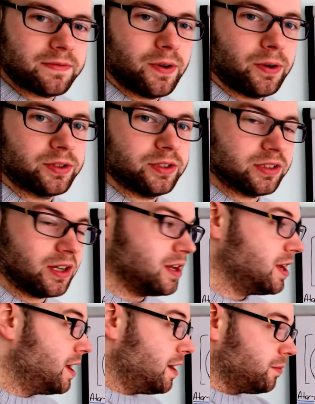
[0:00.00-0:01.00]
forces, and
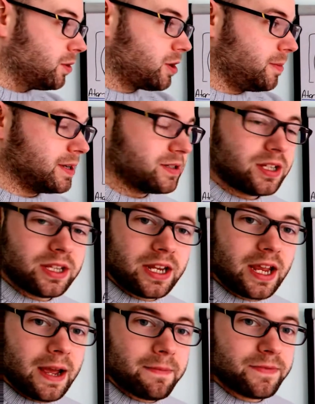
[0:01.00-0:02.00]
we'll come on to
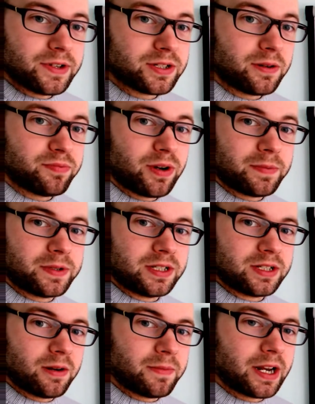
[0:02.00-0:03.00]
the um, physical properties
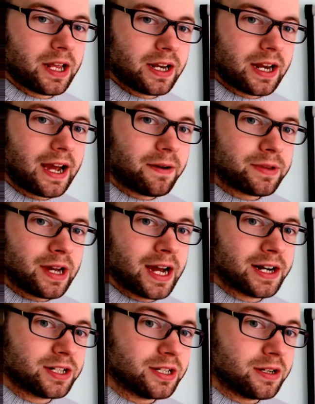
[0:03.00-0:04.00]
in a minute and how that
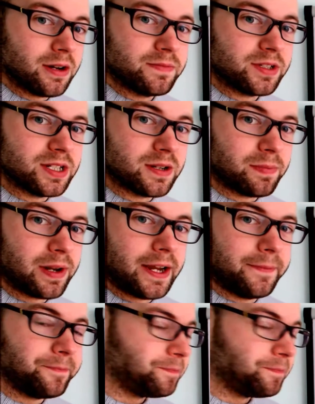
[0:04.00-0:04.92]
actually comes into play.